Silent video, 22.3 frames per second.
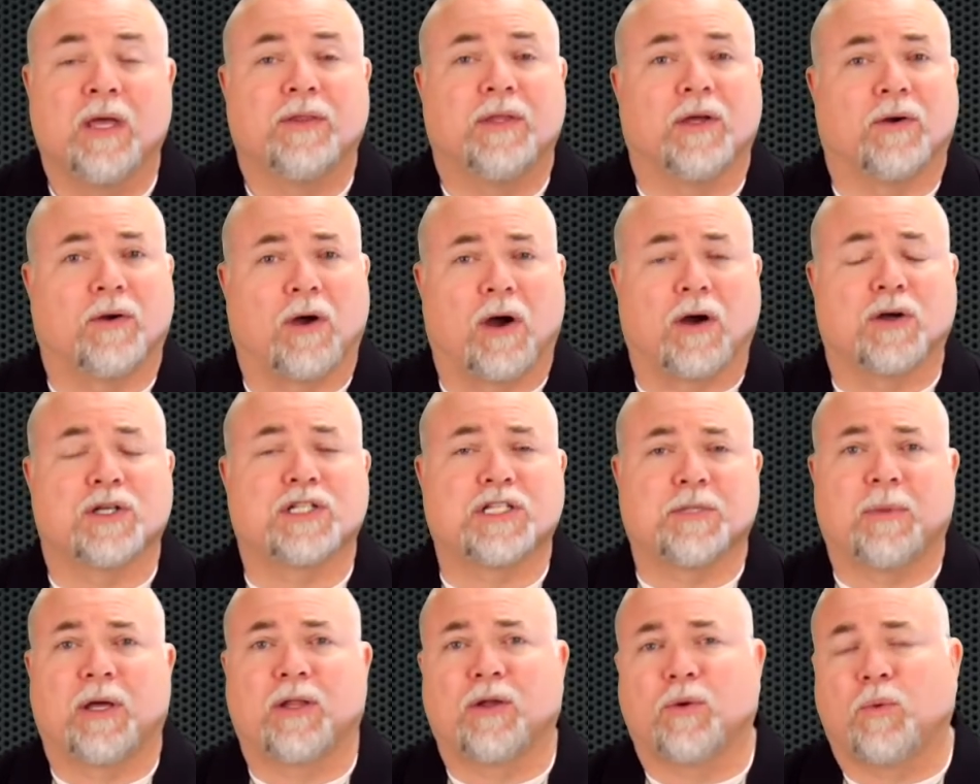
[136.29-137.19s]
There are
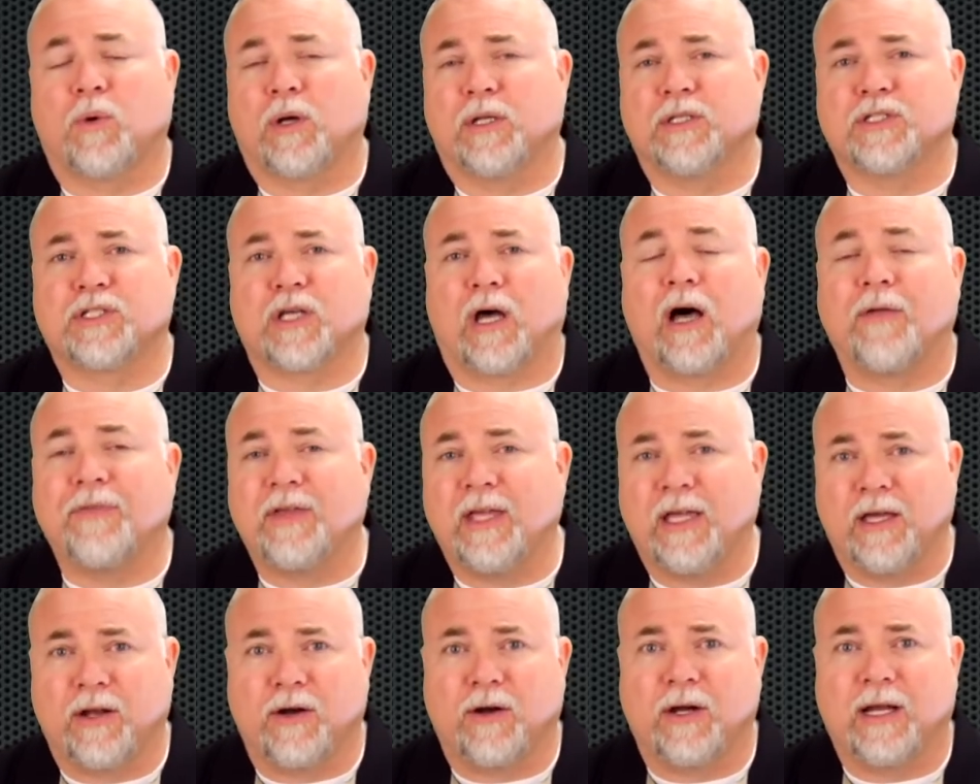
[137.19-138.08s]
some other ones on
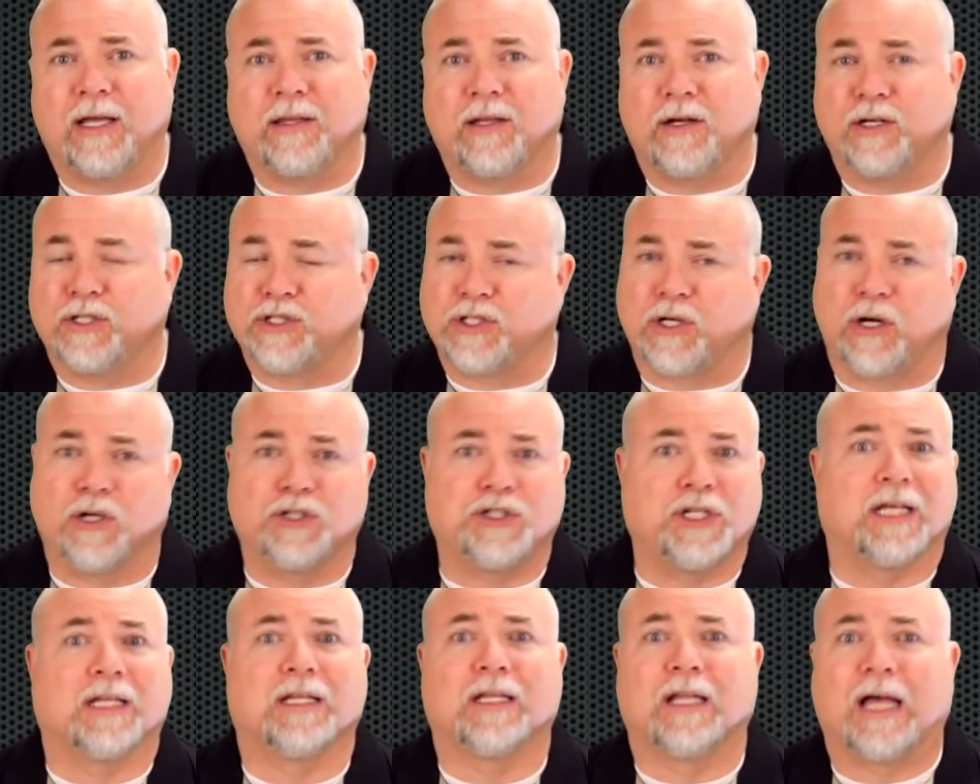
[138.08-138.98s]
the internet that are
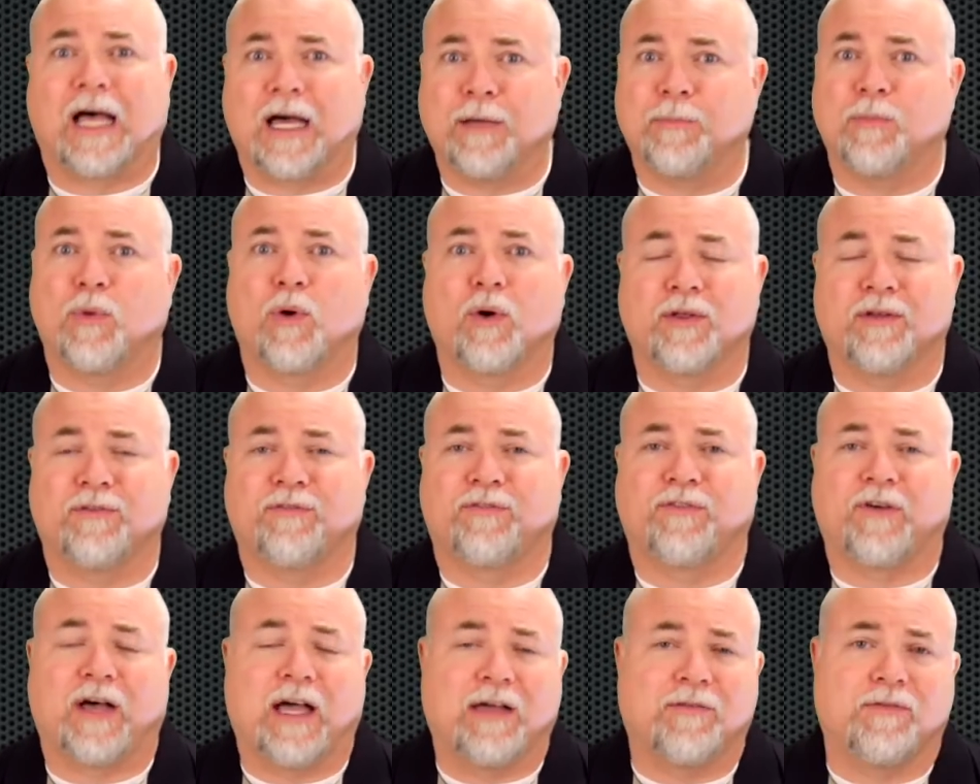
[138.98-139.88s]
charging a lot more than
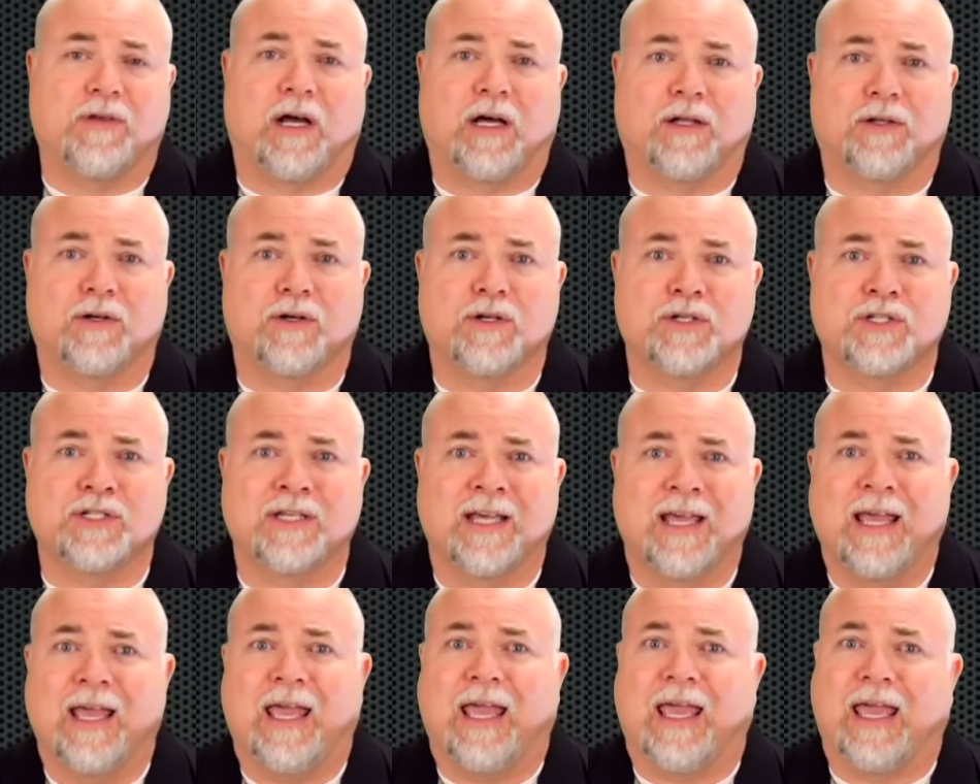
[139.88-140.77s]
$5,
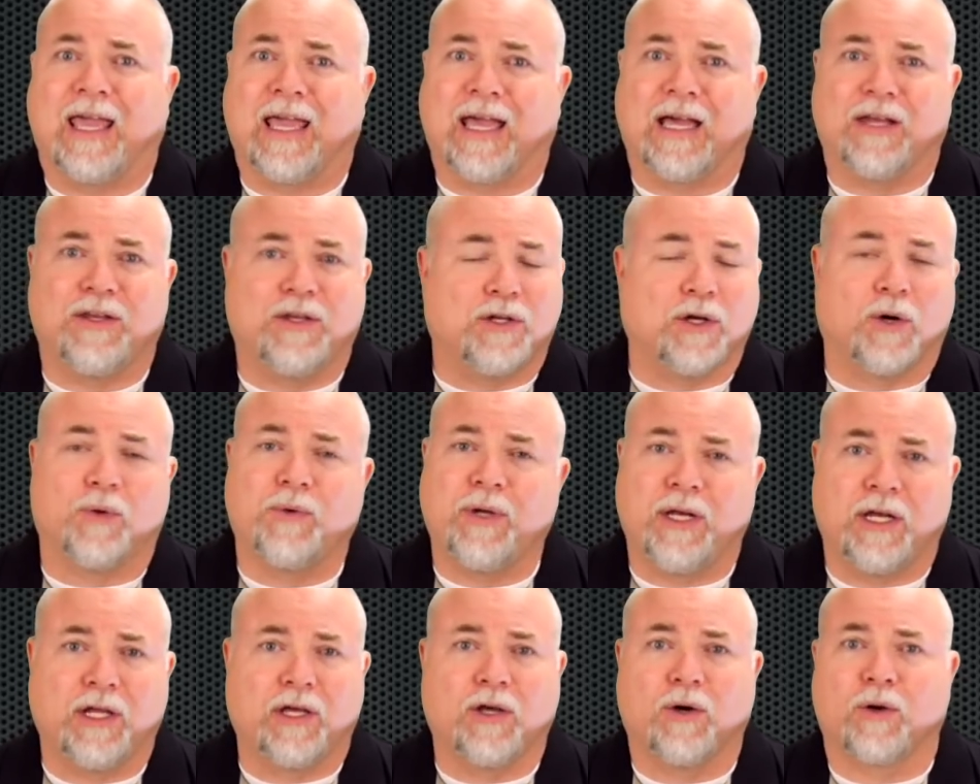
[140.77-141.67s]
and you don't
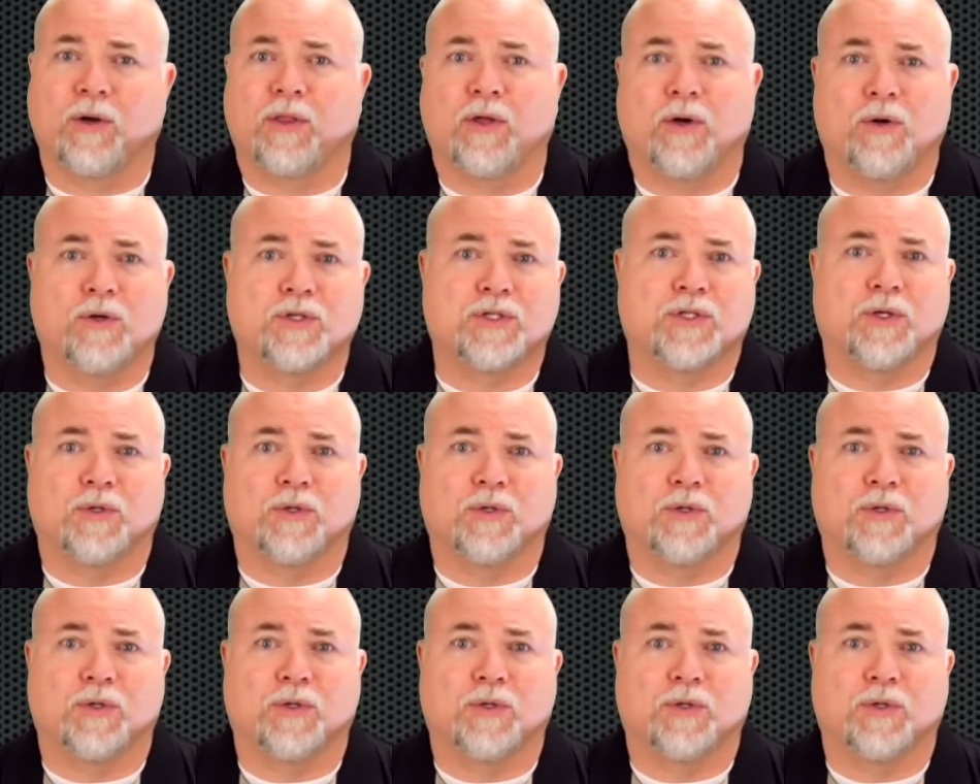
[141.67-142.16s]
need to go to those.